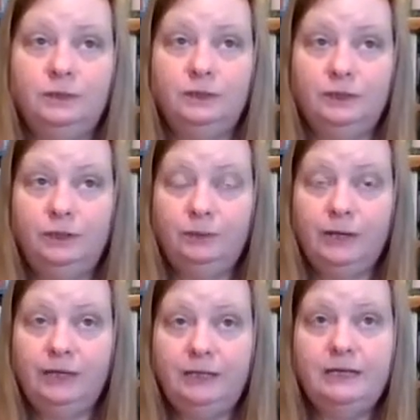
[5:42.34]

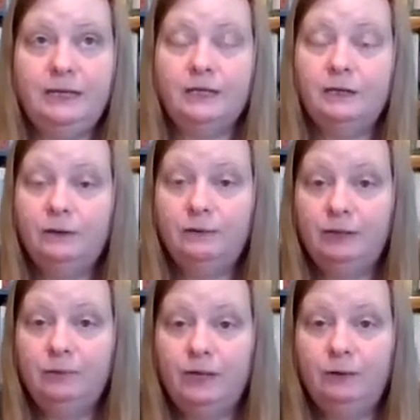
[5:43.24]
any deck can go any
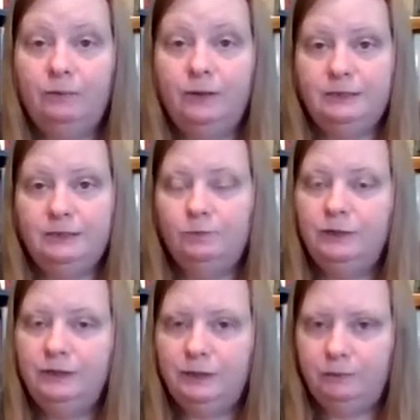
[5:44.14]
way it wants
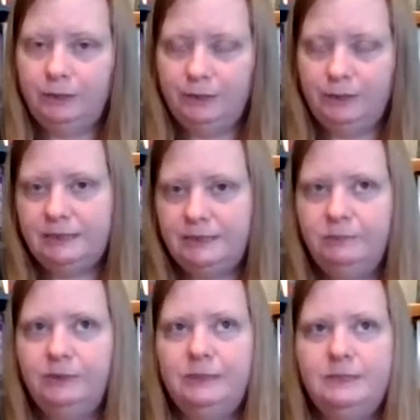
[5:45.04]
with its
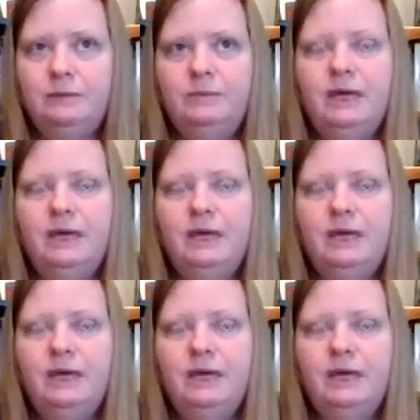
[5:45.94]
symbolism,